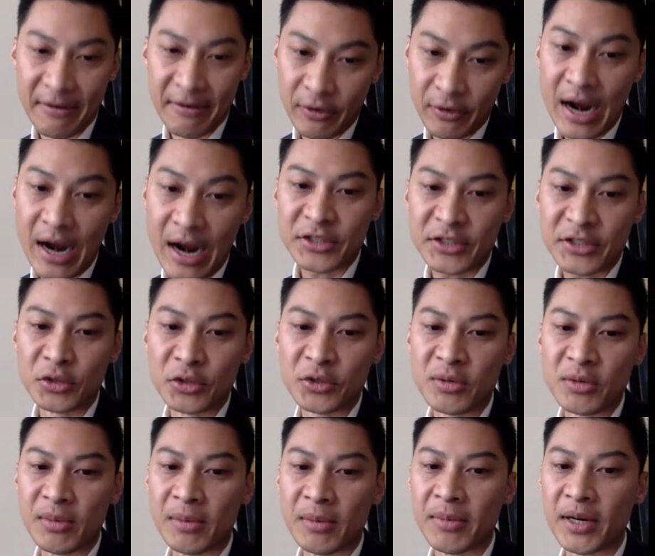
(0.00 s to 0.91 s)
fractional
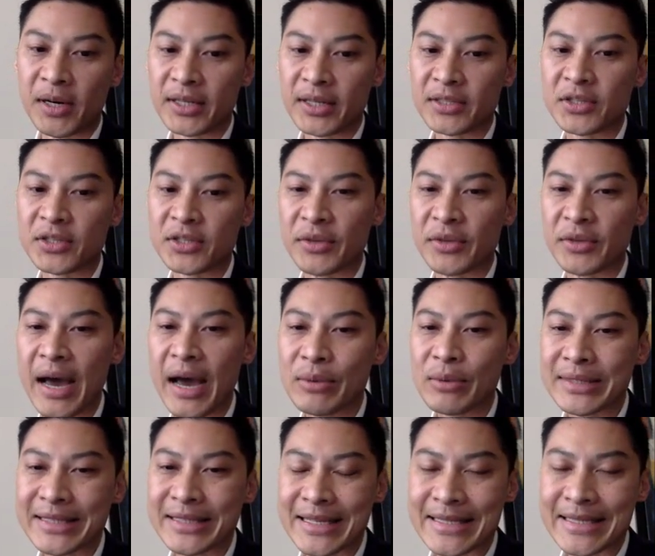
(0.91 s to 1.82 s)
tumor burden. So that
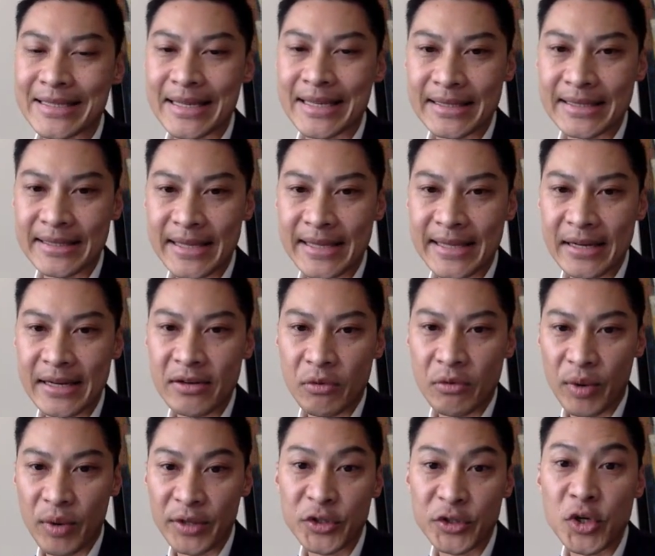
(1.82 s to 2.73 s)
was consistent
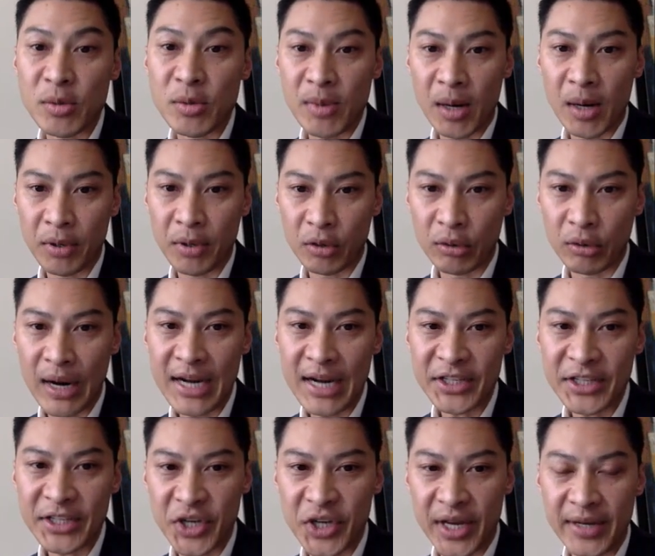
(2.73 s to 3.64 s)
with tumor
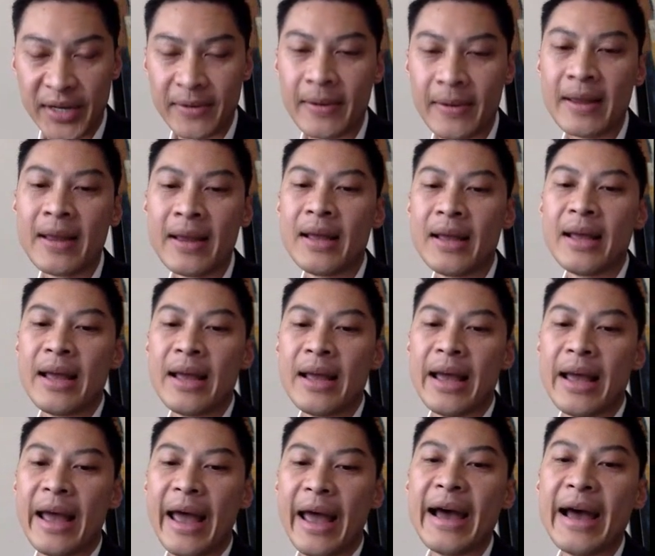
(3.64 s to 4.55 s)
progression.
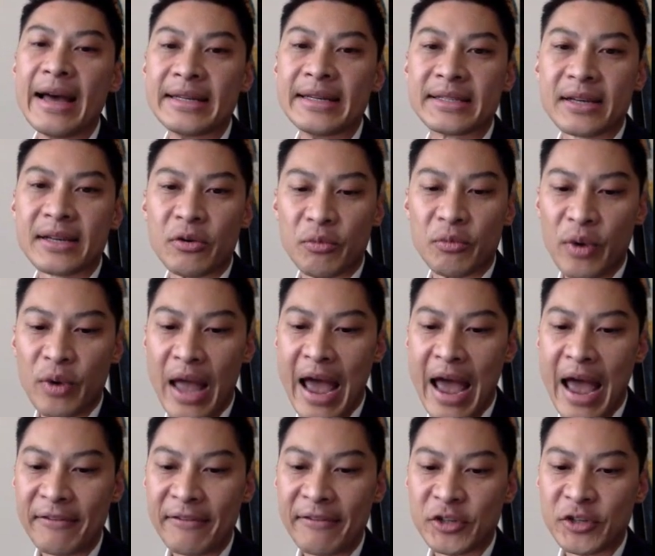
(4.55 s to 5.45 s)
And
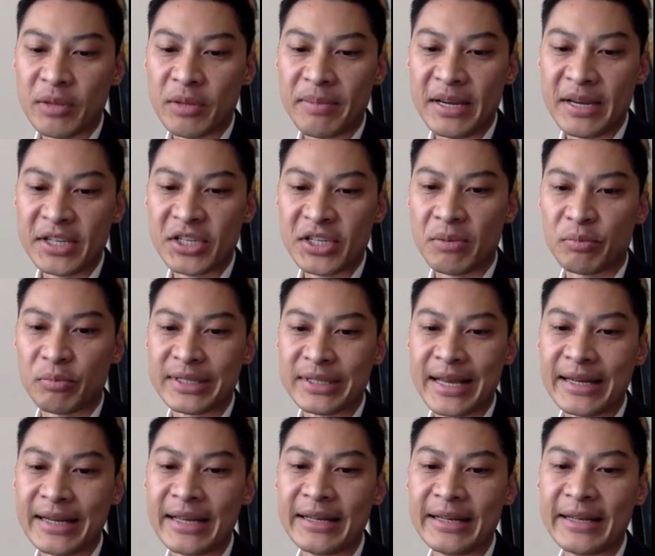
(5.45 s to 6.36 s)
after the patient
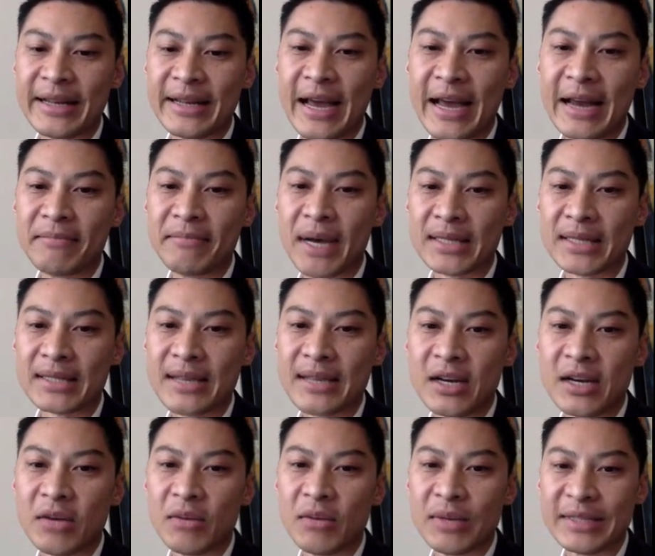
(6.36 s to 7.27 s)
presented 9 months
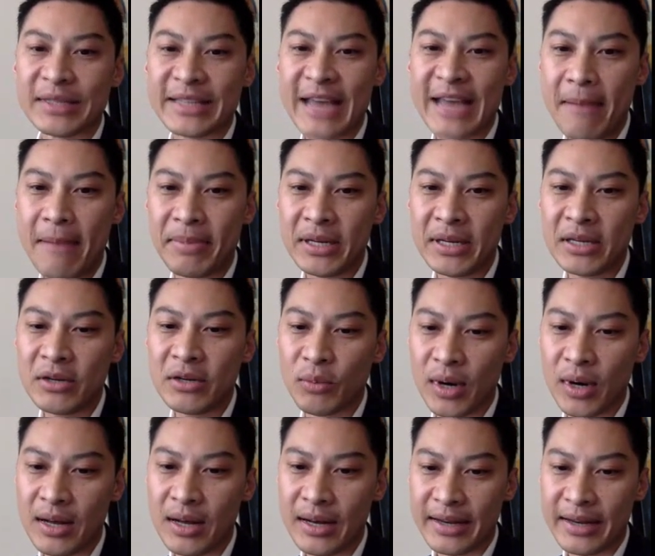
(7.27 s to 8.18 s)
later, what's happening?
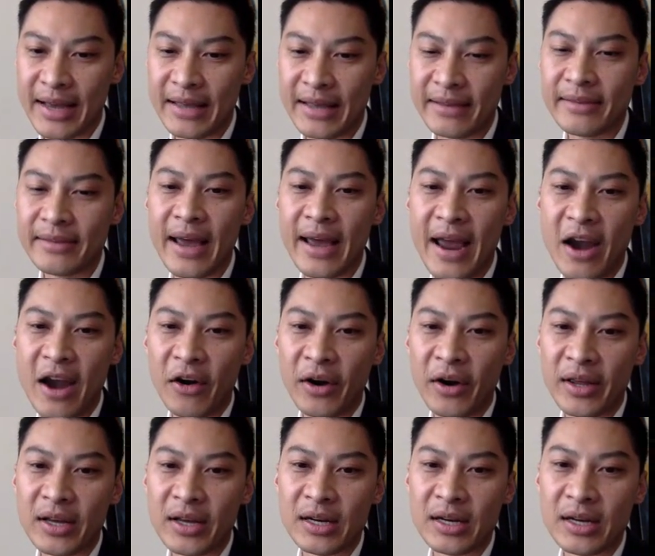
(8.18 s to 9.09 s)
Well, again, the
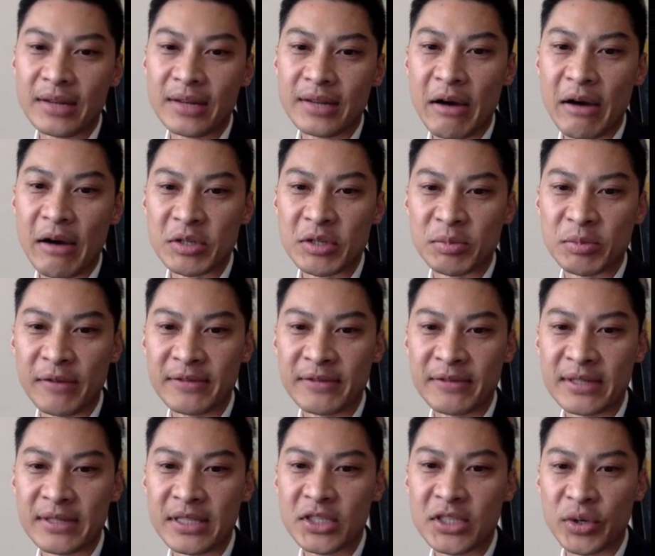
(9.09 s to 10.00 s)
area that was
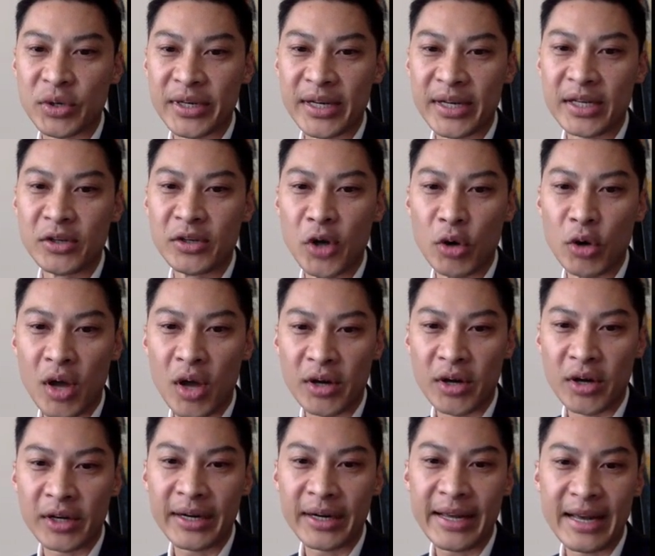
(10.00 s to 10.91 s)
previously treated no
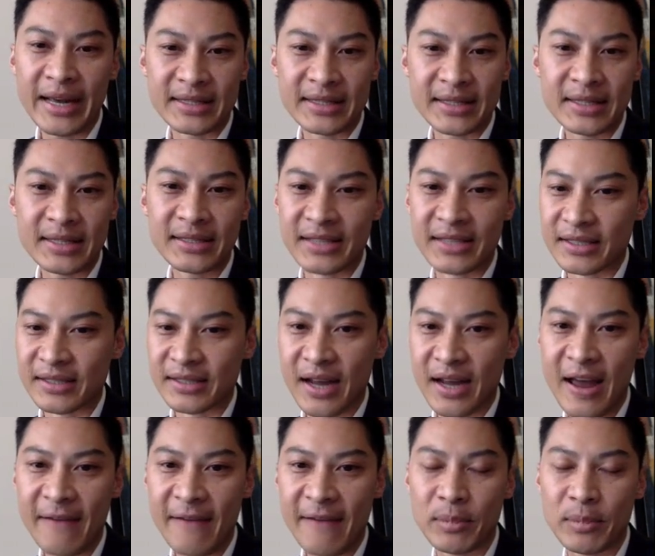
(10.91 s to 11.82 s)
longer enhances, does
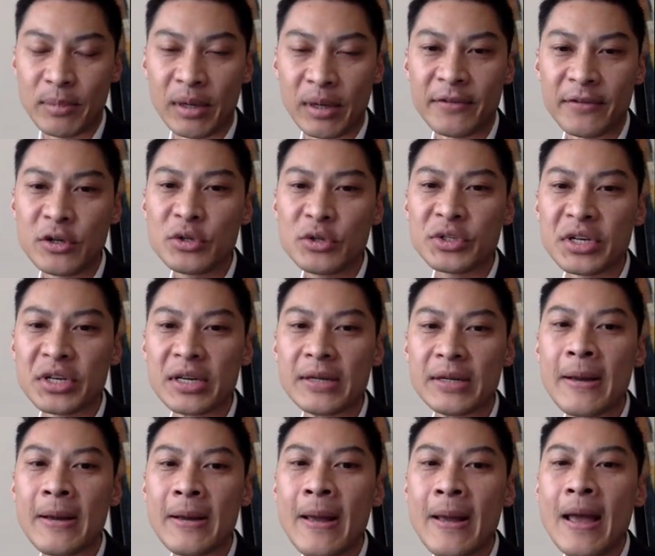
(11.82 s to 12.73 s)
not have
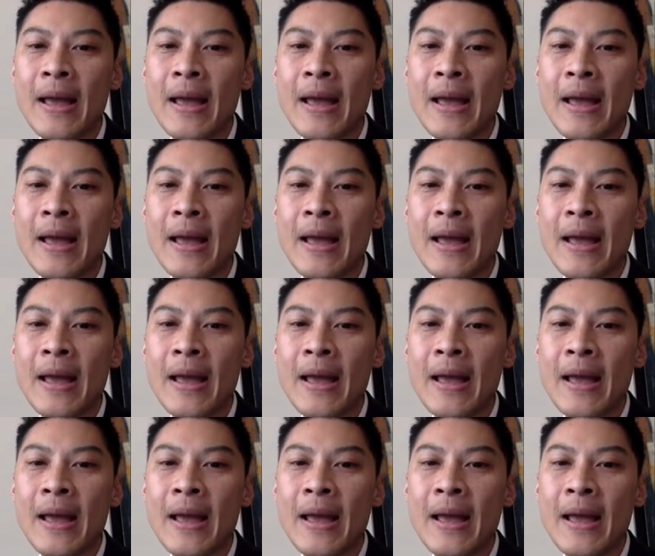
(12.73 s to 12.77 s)
perfusion,